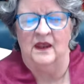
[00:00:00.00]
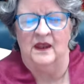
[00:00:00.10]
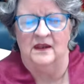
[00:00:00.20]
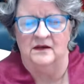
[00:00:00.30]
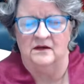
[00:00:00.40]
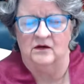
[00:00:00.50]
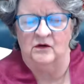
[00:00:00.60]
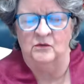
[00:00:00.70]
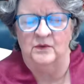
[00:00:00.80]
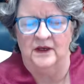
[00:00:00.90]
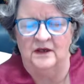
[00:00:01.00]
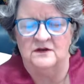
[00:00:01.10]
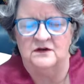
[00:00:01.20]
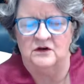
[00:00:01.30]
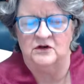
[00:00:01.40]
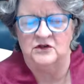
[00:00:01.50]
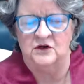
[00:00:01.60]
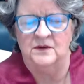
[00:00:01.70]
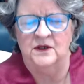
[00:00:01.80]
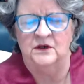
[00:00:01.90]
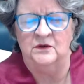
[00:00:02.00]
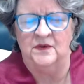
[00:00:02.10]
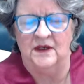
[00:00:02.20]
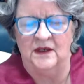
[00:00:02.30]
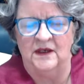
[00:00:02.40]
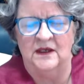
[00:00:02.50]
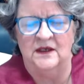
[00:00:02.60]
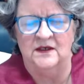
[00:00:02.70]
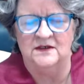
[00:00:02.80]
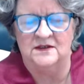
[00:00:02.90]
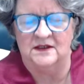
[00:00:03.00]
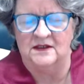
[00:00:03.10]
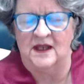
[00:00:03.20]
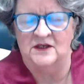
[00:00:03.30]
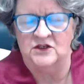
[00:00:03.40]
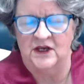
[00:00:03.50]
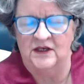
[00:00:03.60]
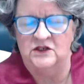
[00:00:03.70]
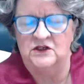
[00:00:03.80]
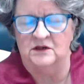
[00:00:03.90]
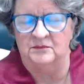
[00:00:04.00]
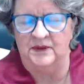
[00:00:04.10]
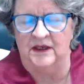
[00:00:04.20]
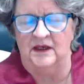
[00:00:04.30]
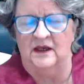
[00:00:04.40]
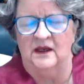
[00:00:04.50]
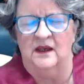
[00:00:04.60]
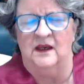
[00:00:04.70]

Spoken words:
And her wings are showing you the ease that change can be.